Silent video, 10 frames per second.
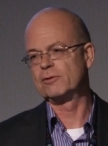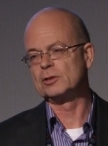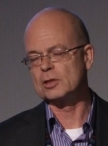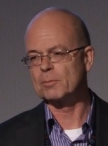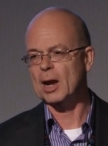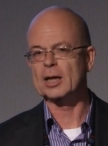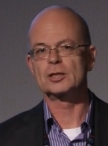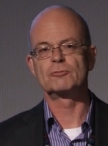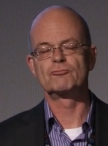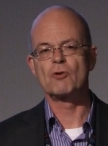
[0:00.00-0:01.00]
filled in the
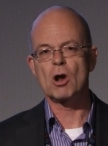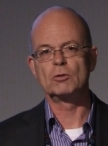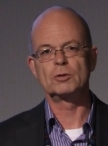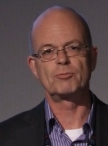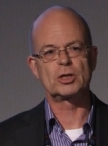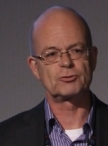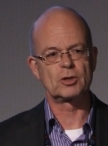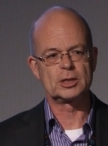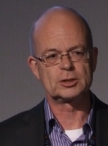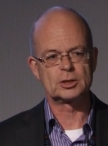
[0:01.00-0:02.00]
blanks, wrote press
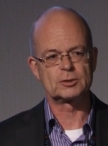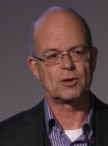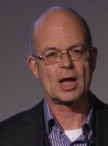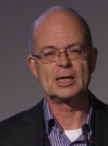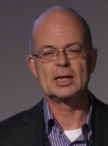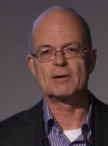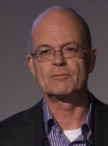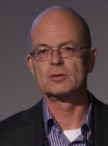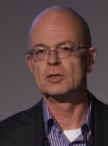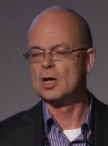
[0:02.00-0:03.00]
releases for any
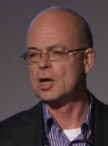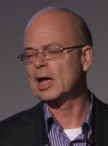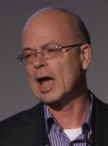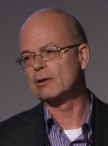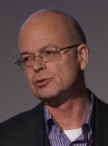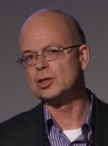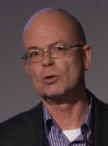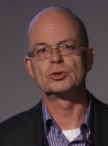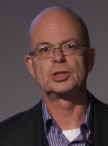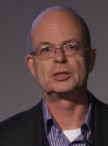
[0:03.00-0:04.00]
given county
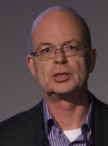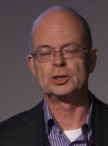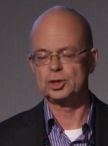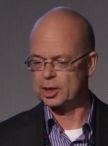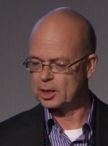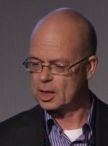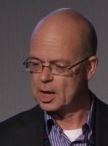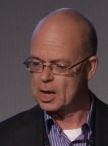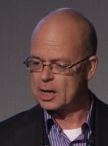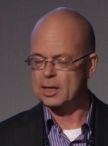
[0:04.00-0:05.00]
or CCG
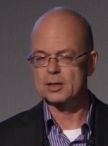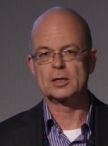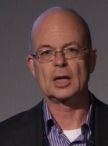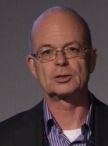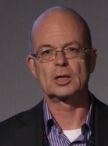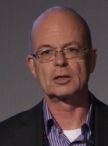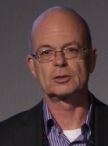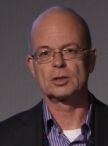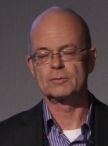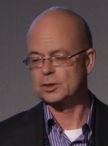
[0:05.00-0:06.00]
in the National Health
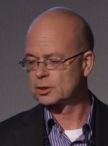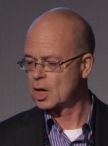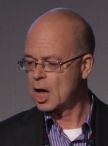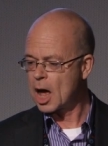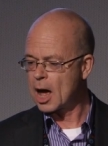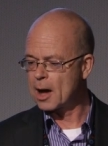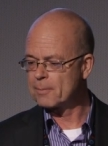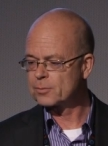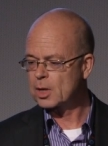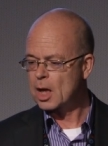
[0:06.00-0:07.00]
Service
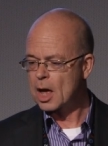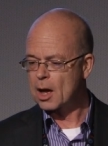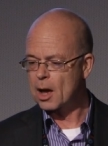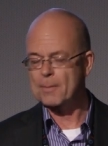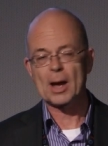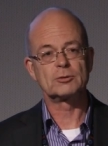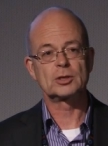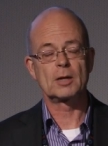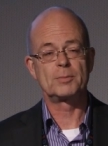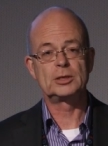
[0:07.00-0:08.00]
about
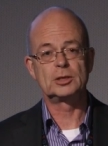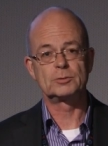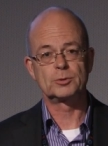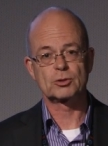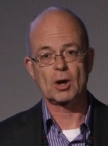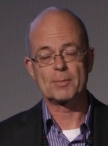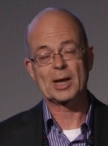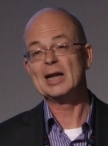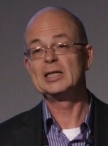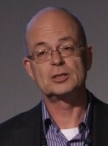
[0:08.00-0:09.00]
diabetes
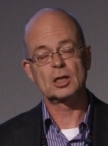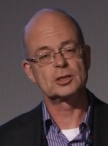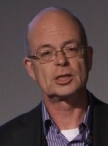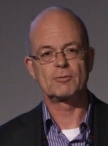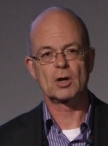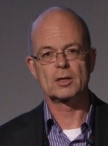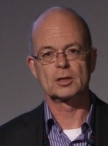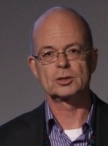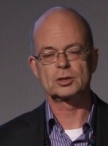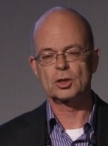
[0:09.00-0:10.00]
prescribing, and he's done several
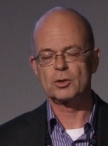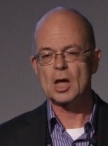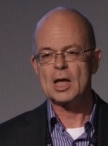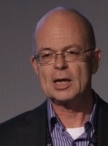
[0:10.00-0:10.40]
others. So